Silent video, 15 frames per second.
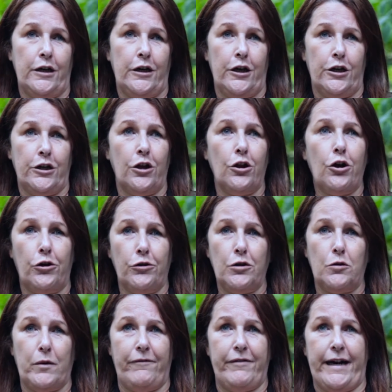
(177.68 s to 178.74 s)
along
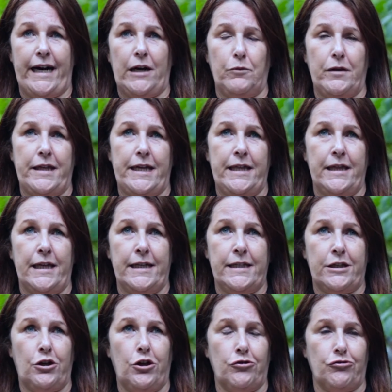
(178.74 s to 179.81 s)
with that, within this
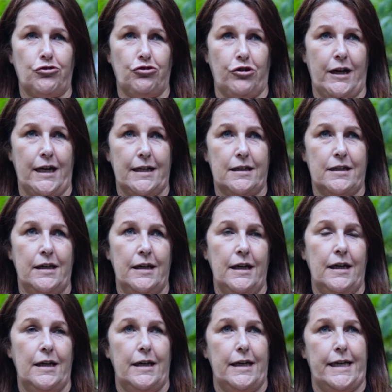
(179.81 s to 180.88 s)
contract
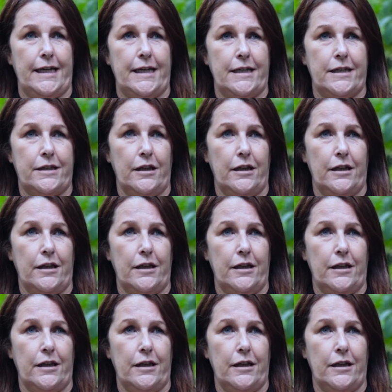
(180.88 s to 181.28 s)
is